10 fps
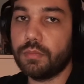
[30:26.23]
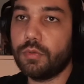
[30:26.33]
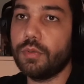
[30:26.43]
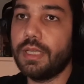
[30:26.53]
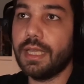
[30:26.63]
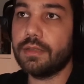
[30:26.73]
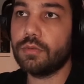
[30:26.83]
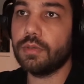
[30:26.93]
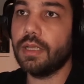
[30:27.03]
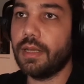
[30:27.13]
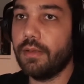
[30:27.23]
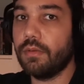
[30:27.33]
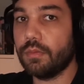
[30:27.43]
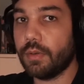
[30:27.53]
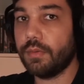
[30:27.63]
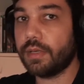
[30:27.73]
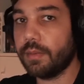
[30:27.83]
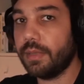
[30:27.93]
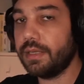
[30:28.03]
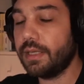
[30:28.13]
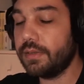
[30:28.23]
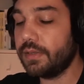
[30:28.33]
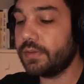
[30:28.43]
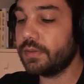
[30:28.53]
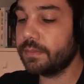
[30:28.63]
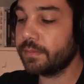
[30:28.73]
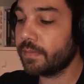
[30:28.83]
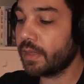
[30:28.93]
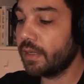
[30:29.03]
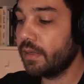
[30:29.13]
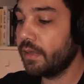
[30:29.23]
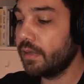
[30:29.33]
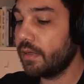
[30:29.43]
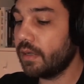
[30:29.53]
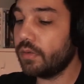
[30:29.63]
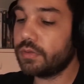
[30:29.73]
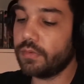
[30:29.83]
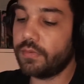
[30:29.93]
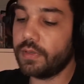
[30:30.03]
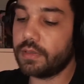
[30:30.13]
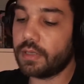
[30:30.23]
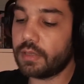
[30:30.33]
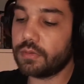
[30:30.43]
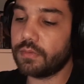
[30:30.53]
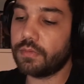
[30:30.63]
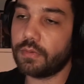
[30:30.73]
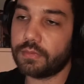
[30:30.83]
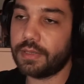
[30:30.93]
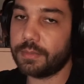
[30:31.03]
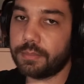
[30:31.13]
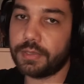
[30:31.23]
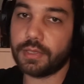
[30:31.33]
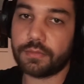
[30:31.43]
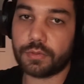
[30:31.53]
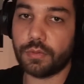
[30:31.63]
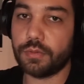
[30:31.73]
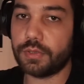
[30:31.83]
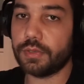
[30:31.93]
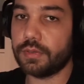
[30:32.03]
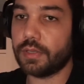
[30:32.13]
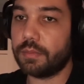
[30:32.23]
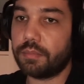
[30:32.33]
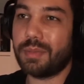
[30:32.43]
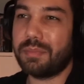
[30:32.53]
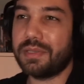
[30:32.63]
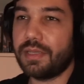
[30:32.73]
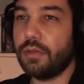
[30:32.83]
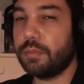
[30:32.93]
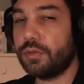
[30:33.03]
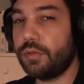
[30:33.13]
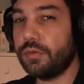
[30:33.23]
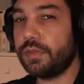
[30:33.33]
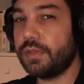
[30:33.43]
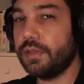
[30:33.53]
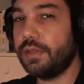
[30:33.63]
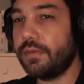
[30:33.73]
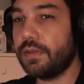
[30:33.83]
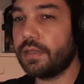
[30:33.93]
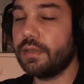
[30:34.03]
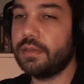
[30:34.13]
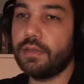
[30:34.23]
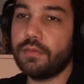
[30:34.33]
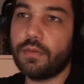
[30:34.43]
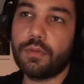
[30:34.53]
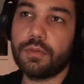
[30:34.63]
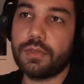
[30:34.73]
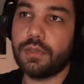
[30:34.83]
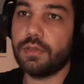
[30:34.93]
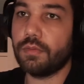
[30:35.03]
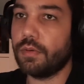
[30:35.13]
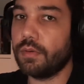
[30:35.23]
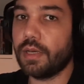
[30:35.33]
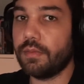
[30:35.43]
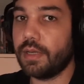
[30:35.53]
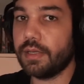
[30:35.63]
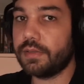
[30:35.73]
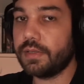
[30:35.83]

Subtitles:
get to the level where we can maintain this. I also feel a lot of off-the-shelf solutions are purposely obtuse and difficult and focus in the wrong areas,